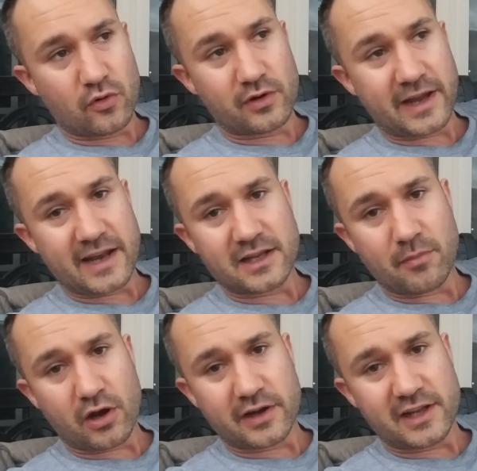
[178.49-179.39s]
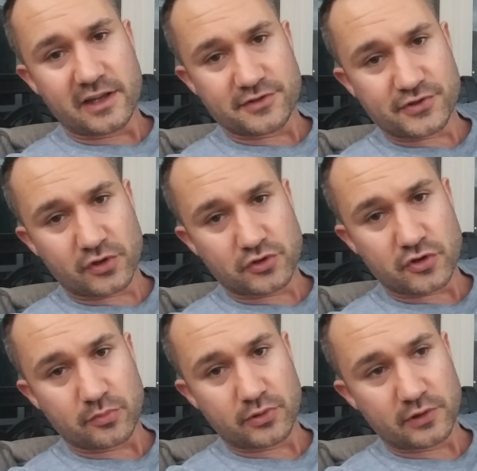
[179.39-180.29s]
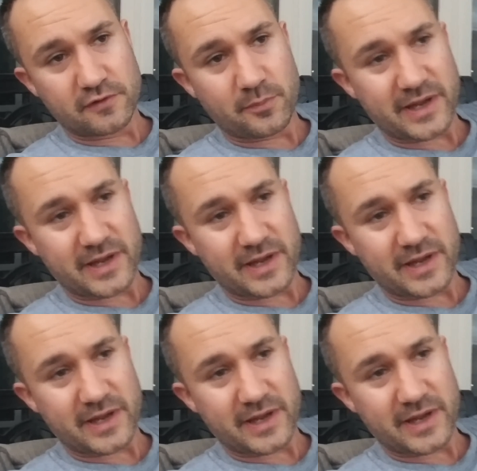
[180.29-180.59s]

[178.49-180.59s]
organic marketing and social proof